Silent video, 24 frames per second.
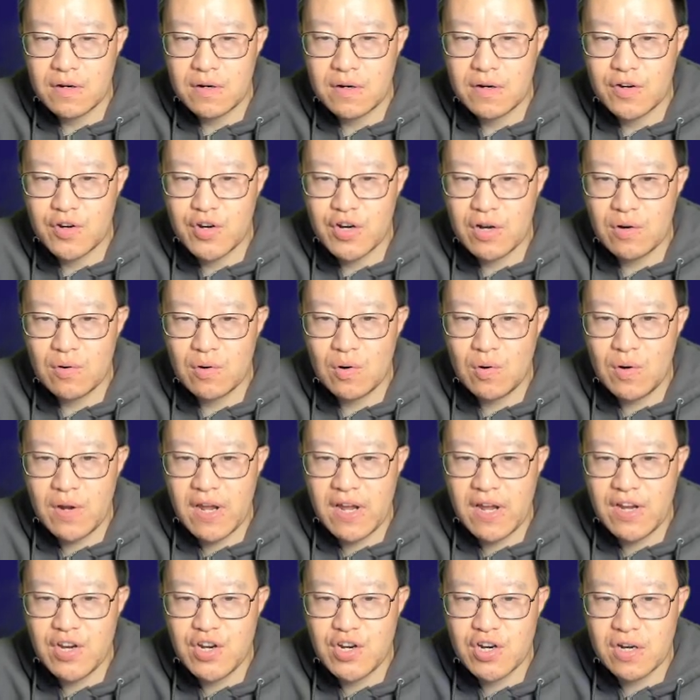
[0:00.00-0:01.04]

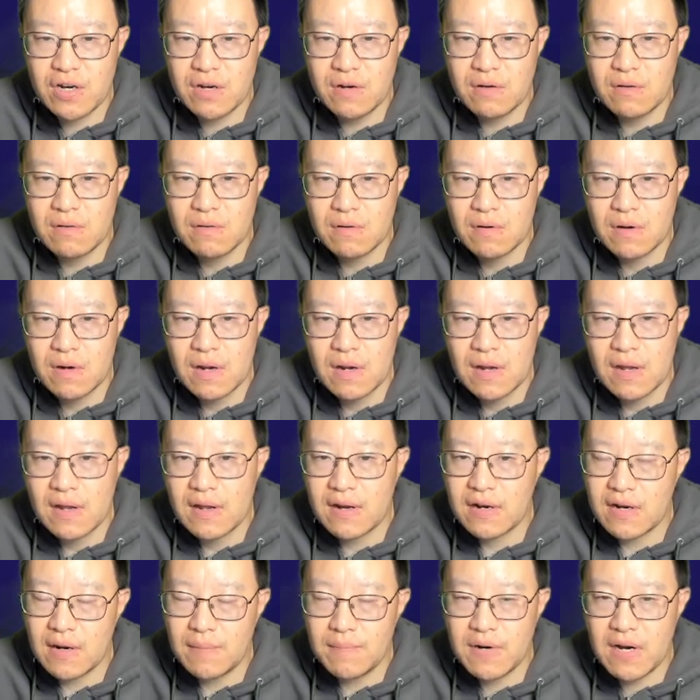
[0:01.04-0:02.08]
geolocation,
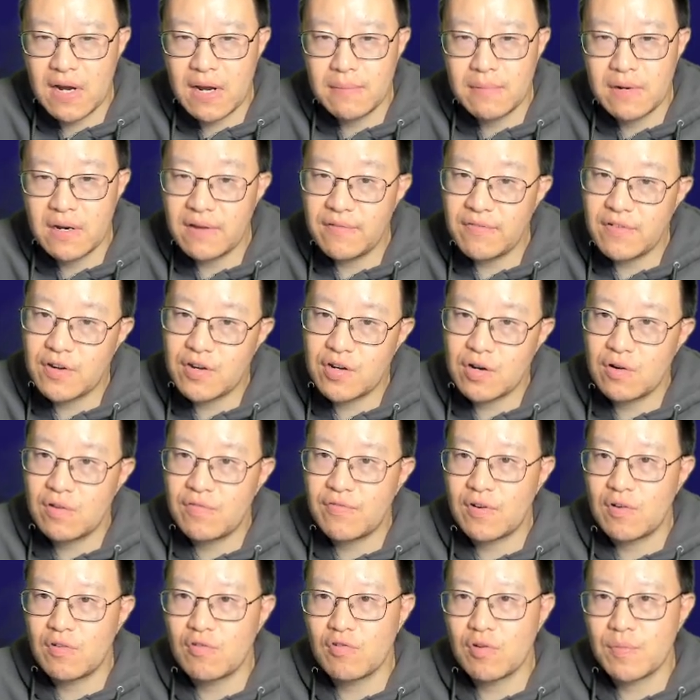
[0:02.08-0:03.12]
sometimes even shows
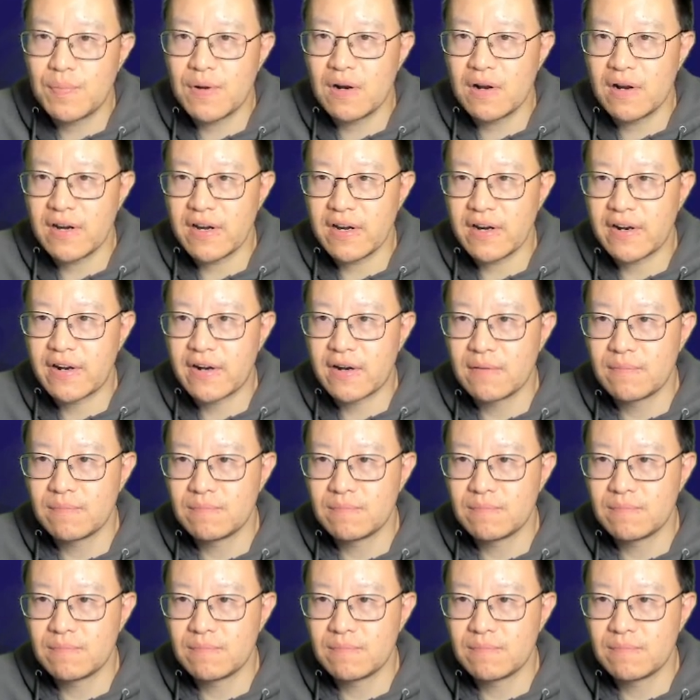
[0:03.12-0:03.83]
vulnerabilities.